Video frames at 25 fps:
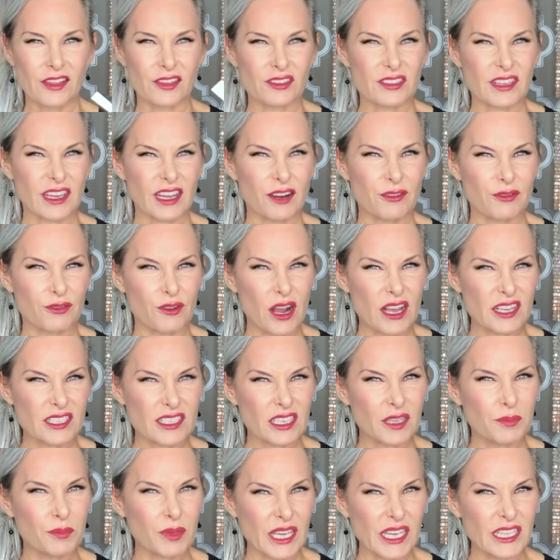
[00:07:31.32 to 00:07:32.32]
There's like a
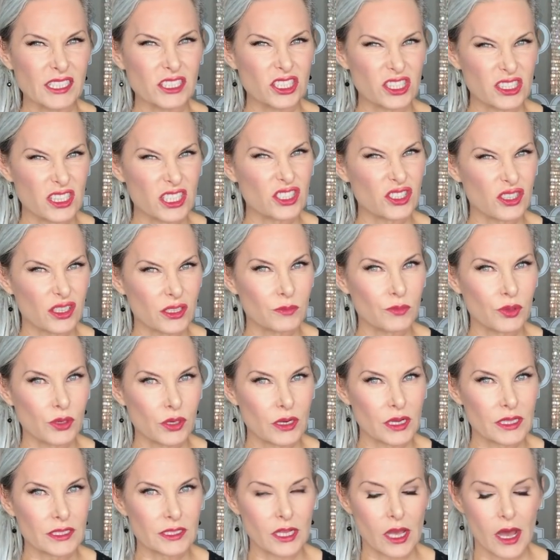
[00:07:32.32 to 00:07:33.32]
frosty peach that you can
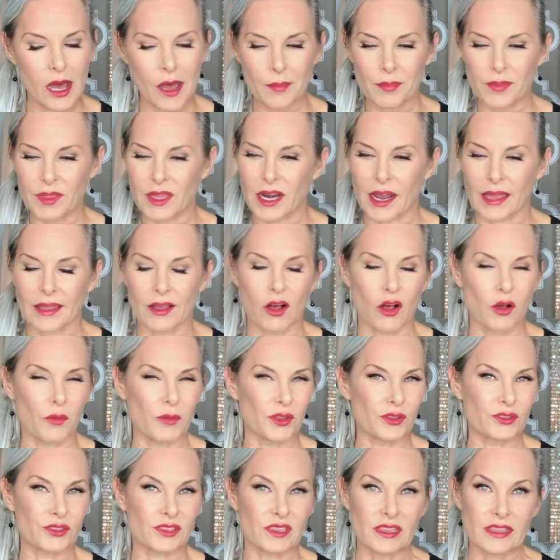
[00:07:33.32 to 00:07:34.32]
put on top that I
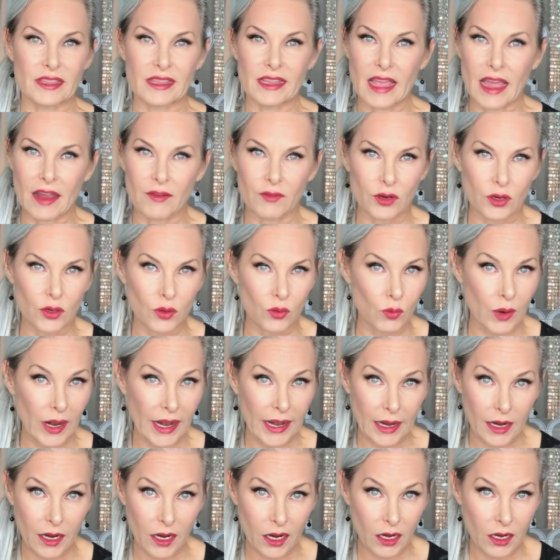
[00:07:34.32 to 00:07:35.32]
almost never
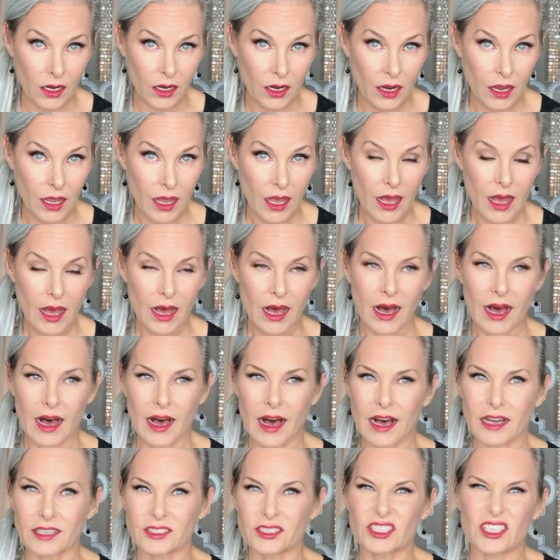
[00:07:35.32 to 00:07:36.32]
wear,
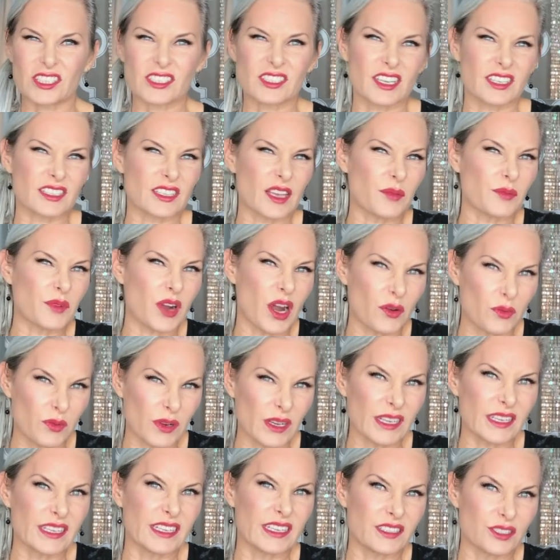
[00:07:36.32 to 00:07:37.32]
just because I'm not
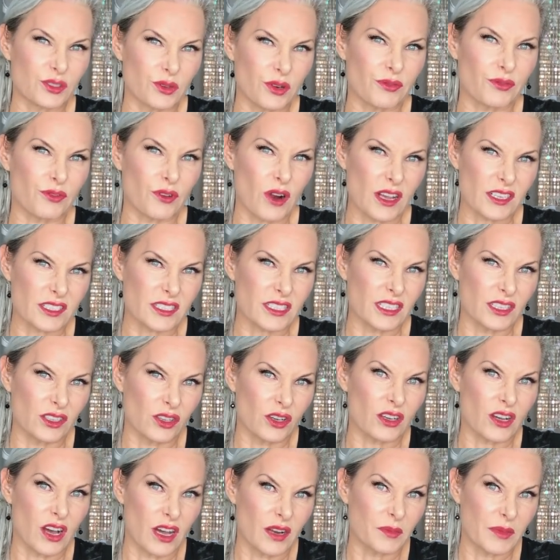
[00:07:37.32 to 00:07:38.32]
really into a frosty
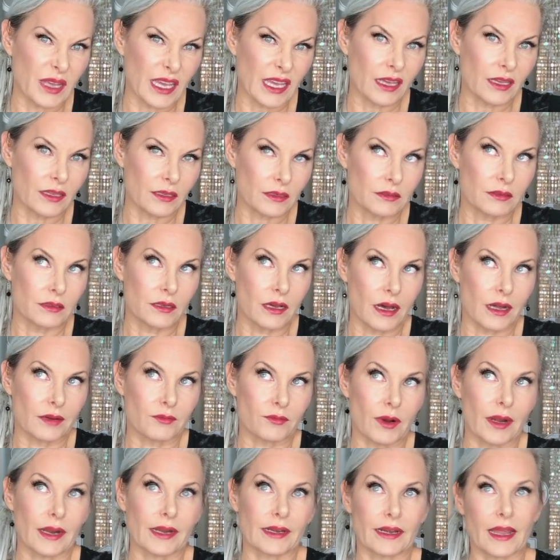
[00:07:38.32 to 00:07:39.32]
look on me.
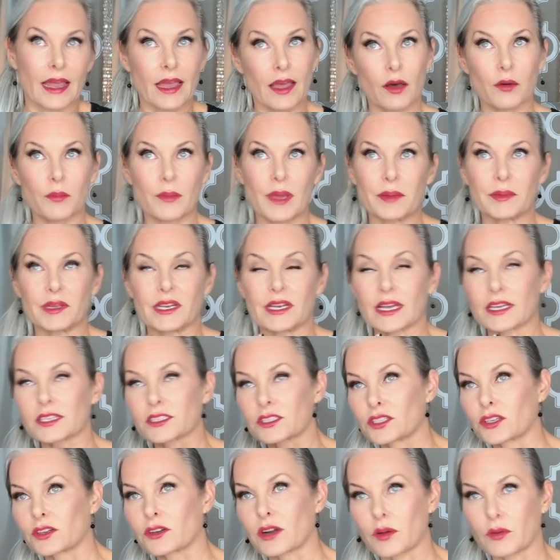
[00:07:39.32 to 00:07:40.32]
Not right now, maybe
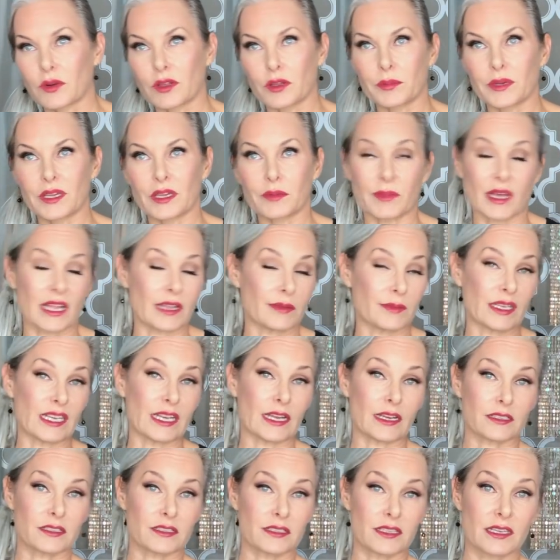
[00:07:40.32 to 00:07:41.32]
next year I will be, maybe
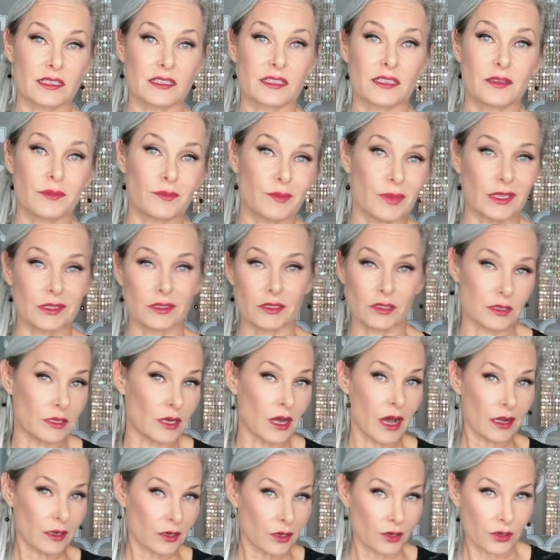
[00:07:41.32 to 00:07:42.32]
next season, but
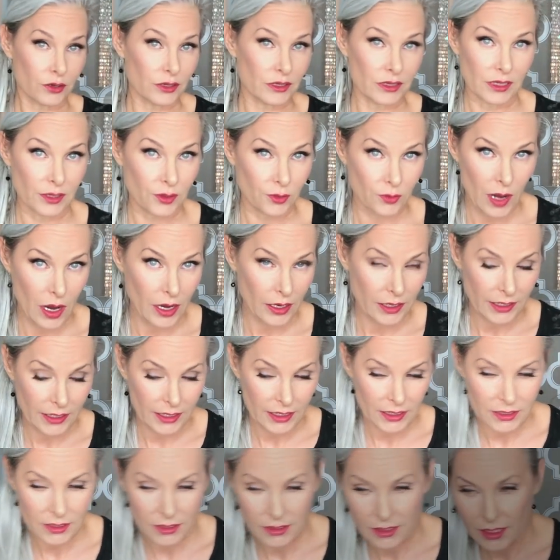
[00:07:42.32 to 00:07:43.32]
not currently rocking
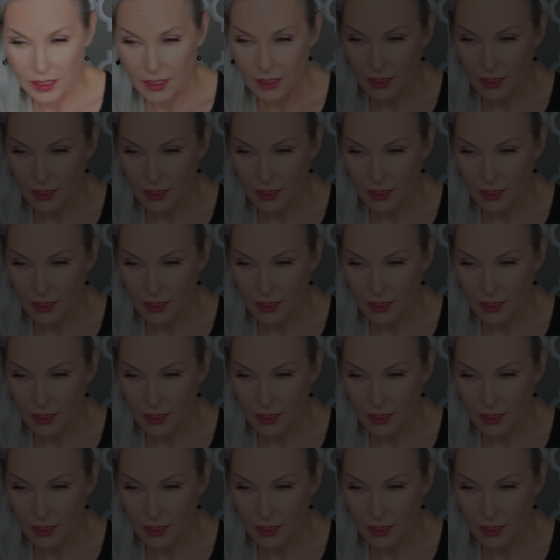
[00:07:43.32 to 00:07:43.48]
it.